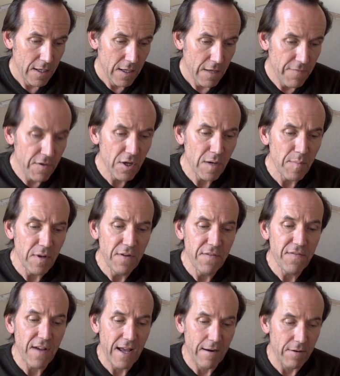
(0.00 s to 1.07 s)
Have you got a balloon
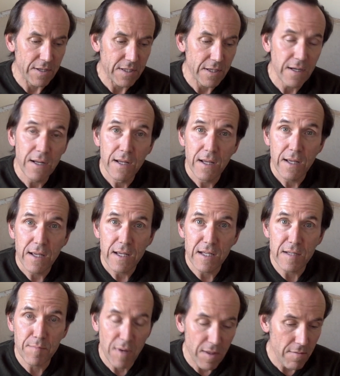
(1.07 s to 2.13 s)
for Harrison?
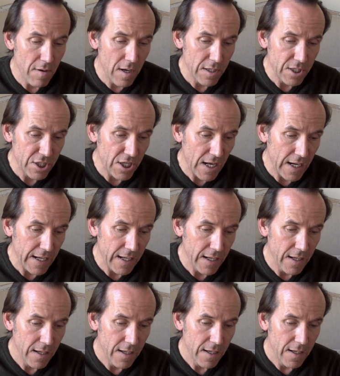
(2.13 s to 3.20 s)
His mother asked Shelley.
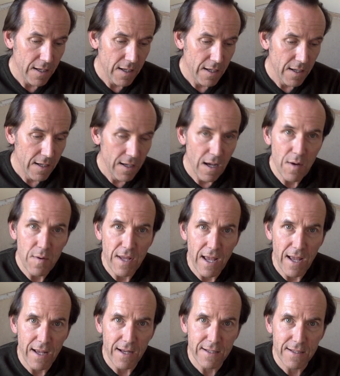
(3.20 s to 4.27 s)
Oh,
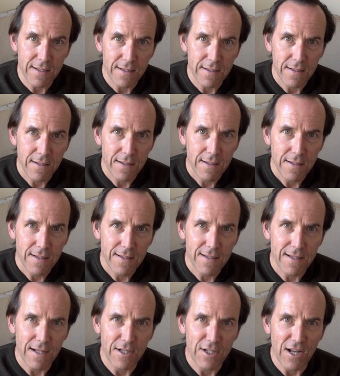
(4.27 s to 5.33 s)
yes,
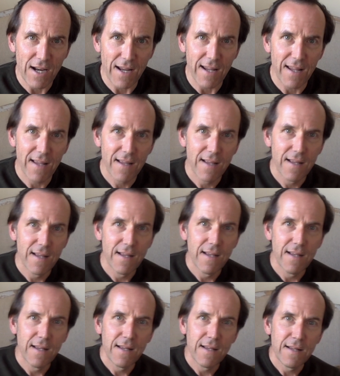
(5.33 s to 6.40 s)
said Shelley.
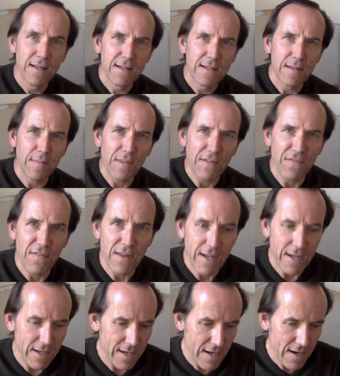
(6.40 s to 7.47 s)
Something
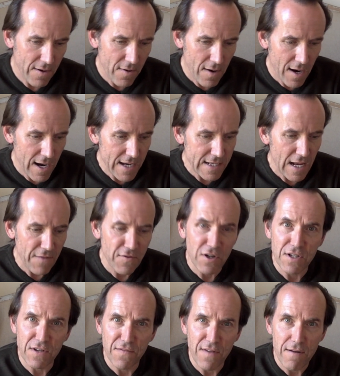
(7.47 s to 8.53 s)
flickered in her eyes. I've
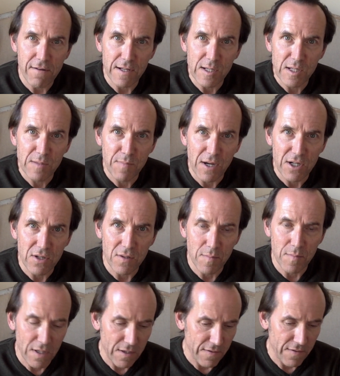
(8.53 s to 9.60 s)
got a very special
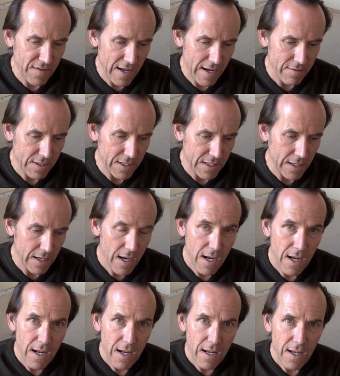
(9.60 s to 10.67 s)
balloon for Harrison.
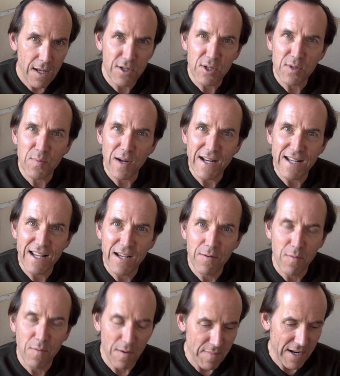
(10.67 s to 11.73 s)
Uh, just wait here
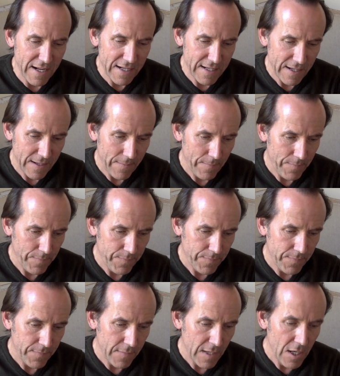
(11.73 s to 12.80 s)
one minute.
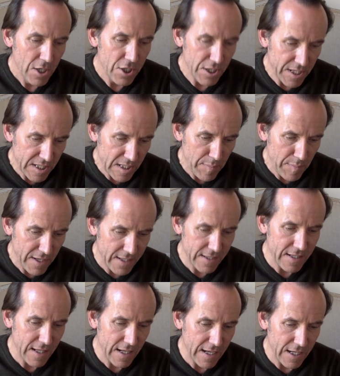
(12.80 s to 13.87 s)
She disappeared
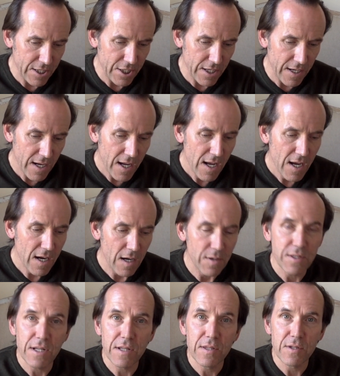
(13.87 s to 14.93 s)
into the kitchen,
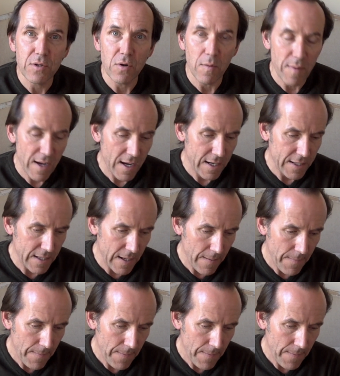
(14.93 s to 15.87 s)
closing the door behind her.